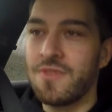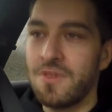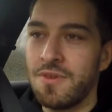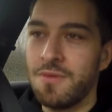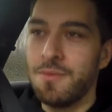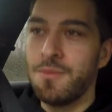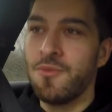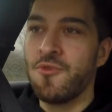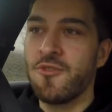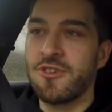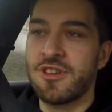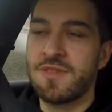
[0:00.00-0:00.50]

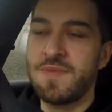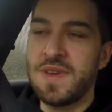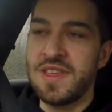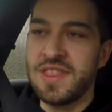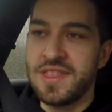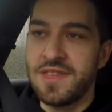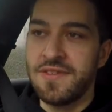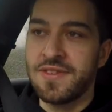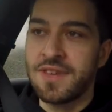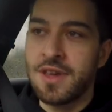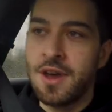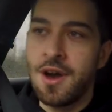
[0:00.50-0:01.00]
more
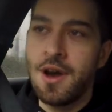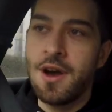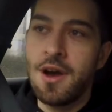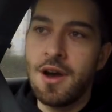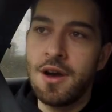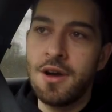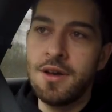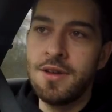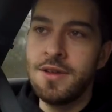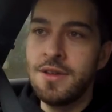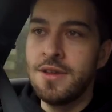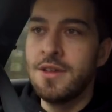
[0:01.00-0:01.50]
expensive
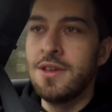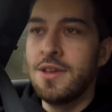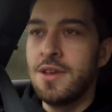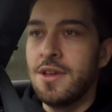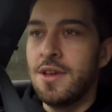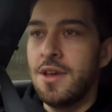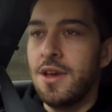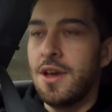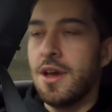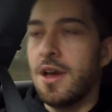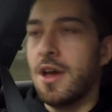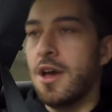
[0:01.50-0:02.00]
car
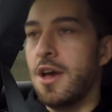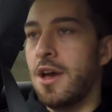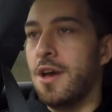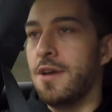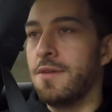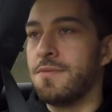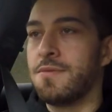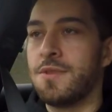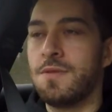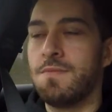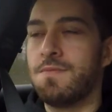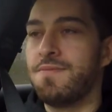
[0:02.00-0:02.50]

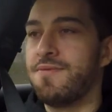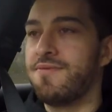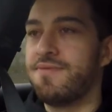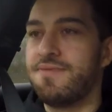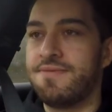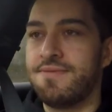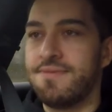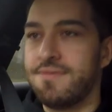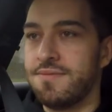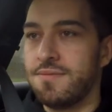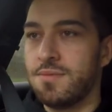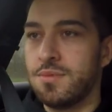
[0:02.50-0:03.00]

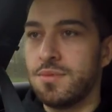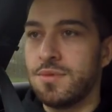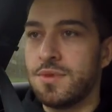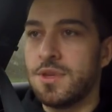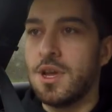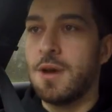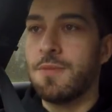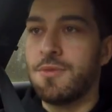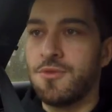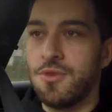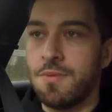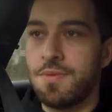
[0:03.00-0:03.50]
uh,
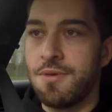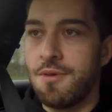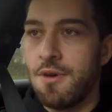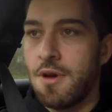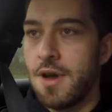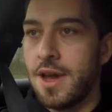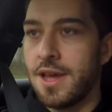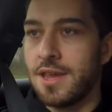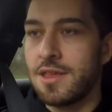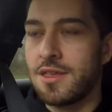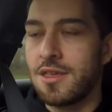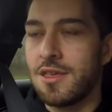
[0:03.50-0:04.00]
double the
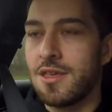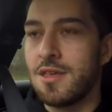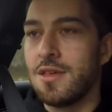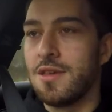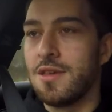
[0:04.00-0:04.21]
price